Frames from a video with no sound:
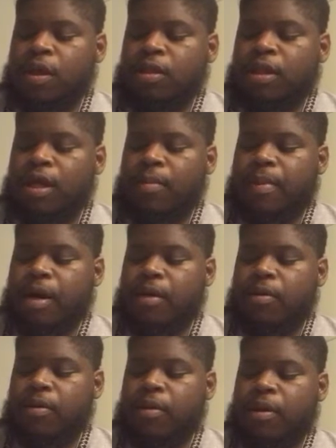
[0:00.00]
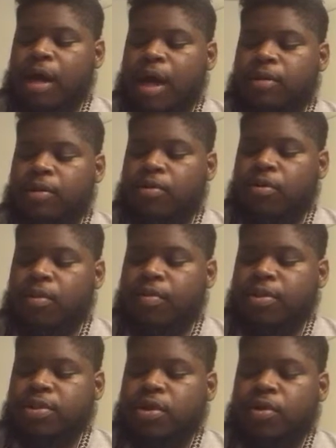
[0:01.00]
and think about how the
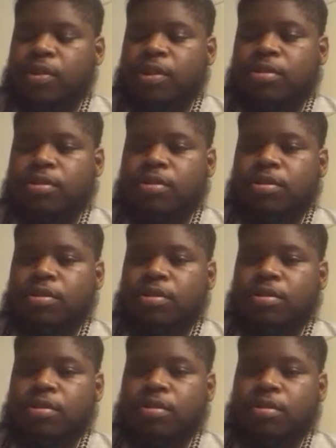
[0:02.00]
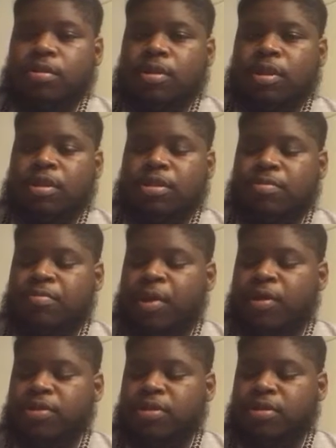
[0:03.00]
Lord bestowed His His
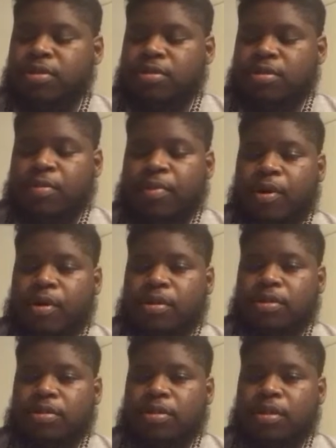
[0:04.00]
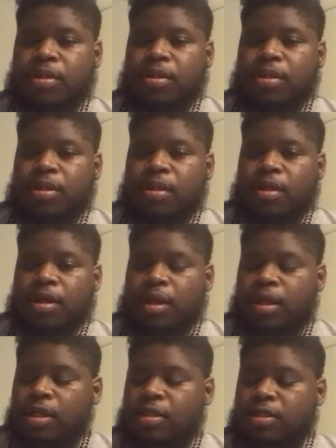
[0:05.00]
mercies upon us
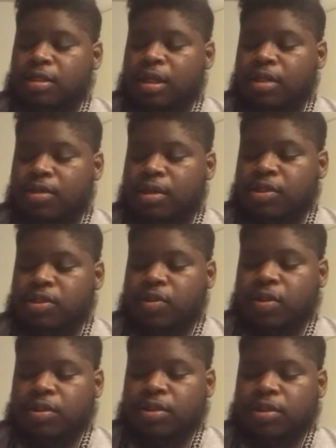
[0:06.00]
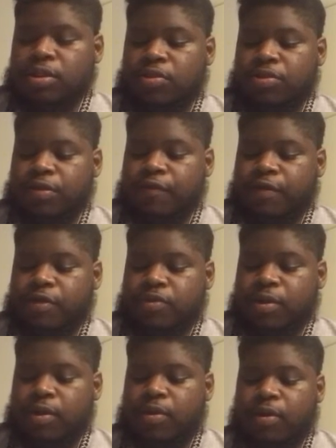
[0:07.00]
and His tenderness towards the children of
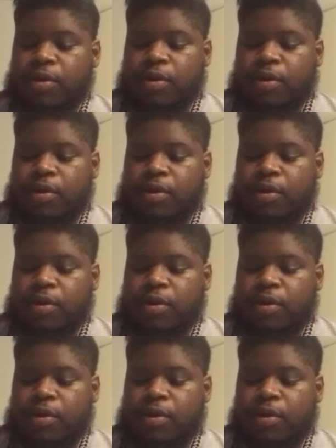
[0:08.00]
Israel.